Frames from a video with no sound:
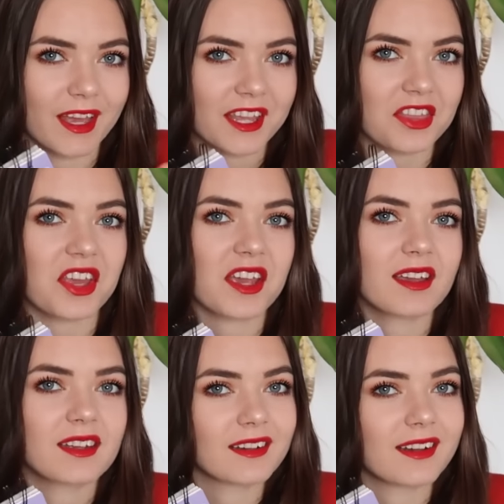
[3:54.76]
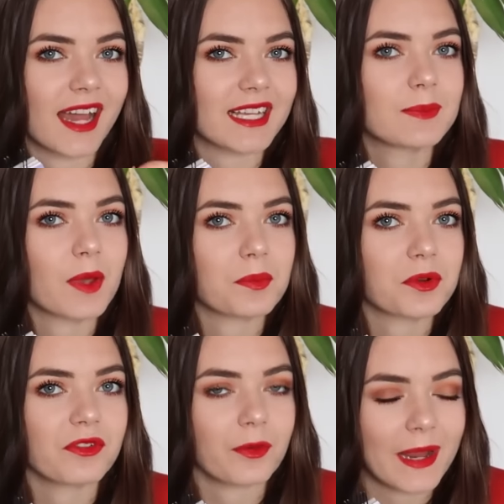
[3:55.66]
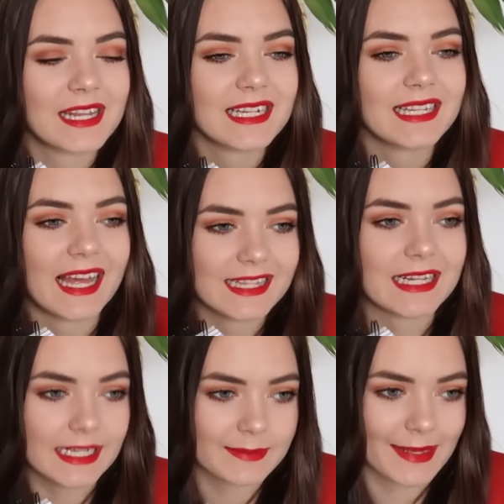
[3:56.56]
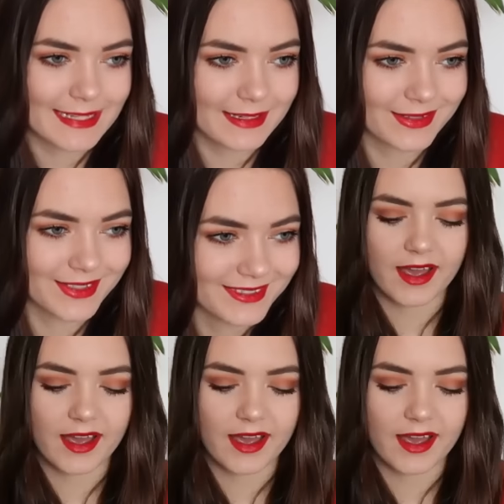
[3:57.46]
like thick nice paper for painting, that's inexpensive.